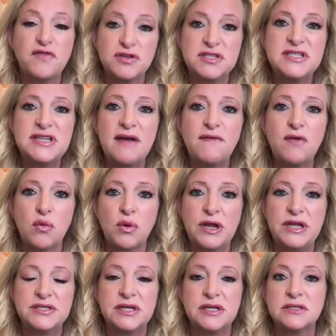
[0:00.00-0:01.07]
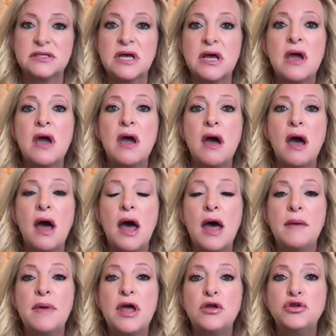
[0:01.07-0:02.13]
several reasons.
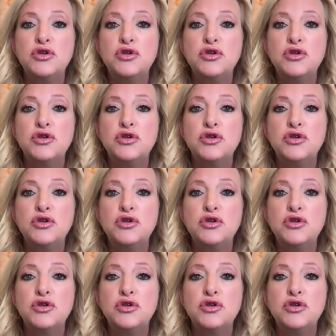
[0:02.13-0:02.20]
Um,